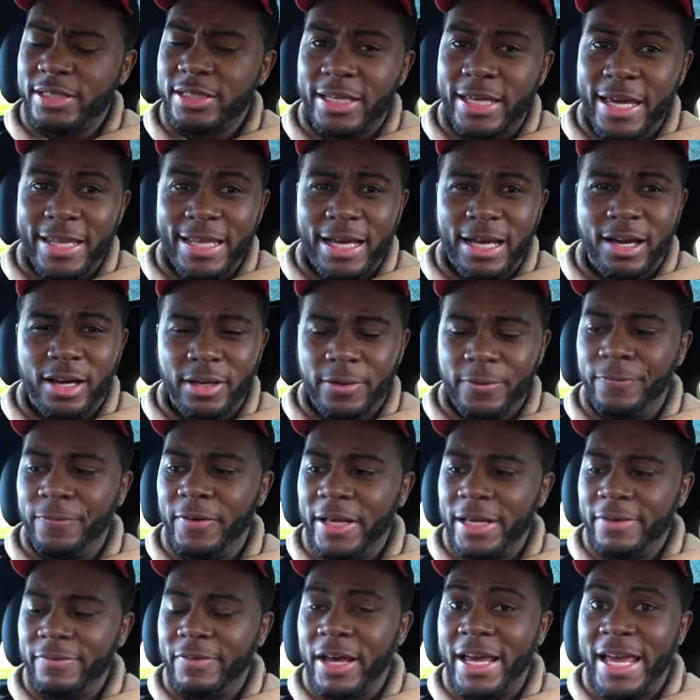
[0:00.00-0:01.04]
to get that kind of
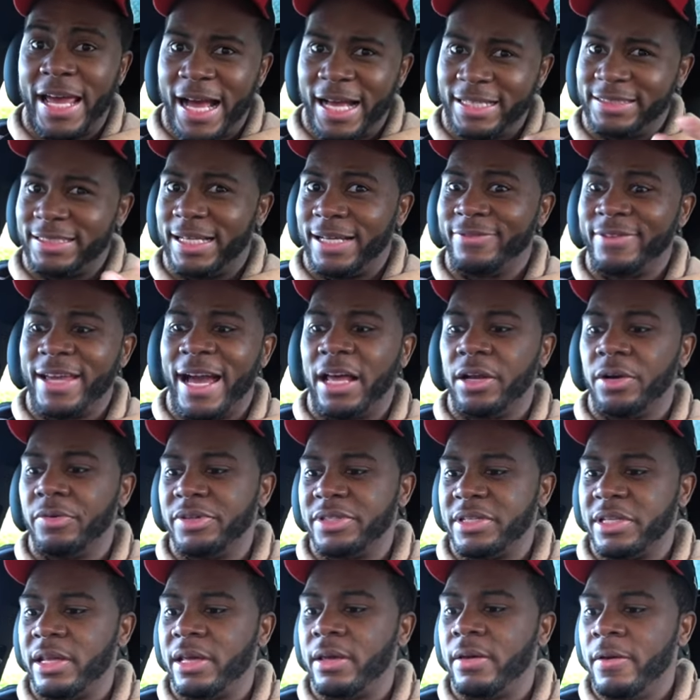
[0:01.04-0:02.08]
flavor, it has to have
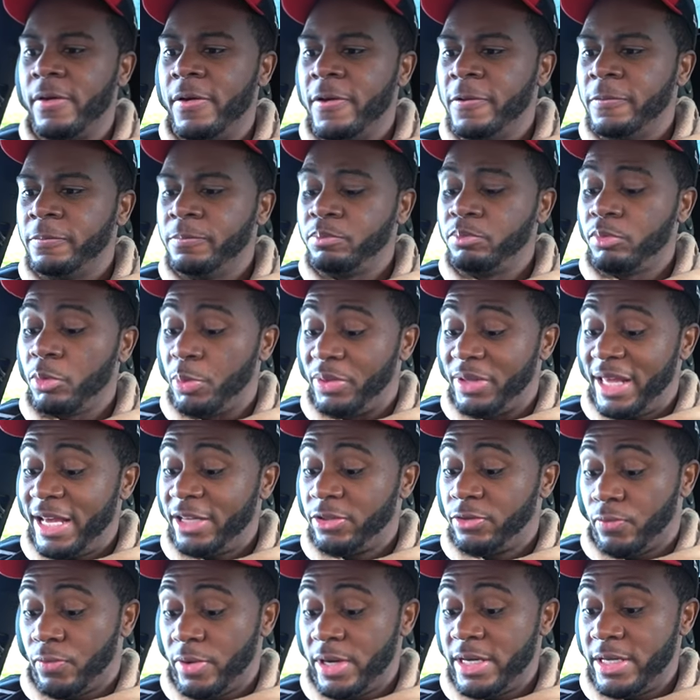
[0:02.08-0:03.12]
calories in it. But that
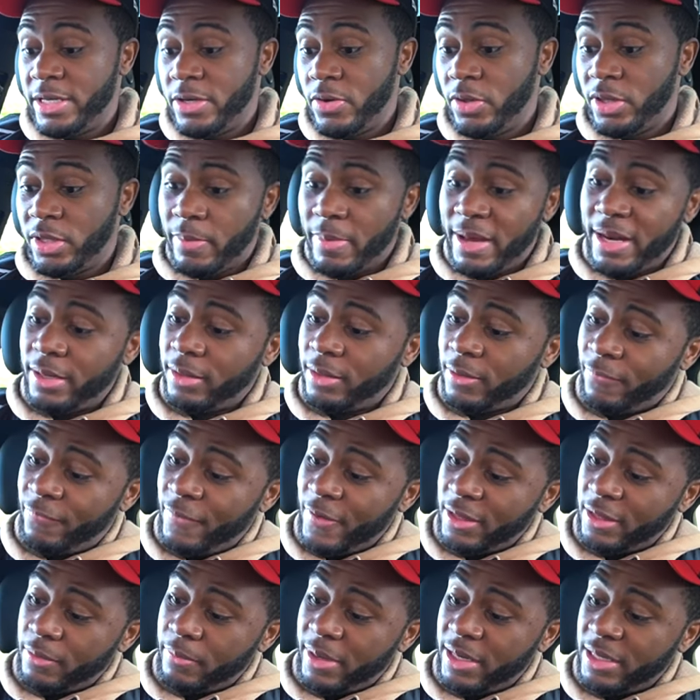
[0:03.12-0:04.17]
is really good. The fact
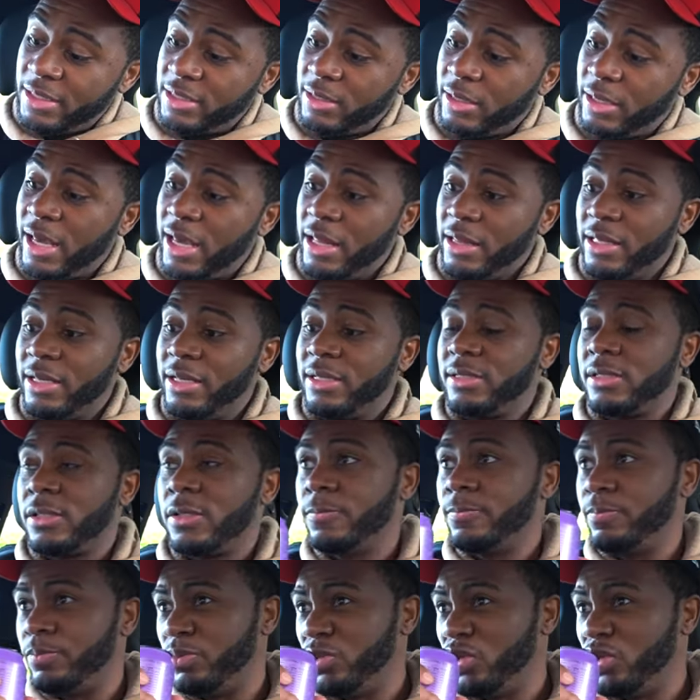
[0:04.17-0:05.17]
that I managed to get this.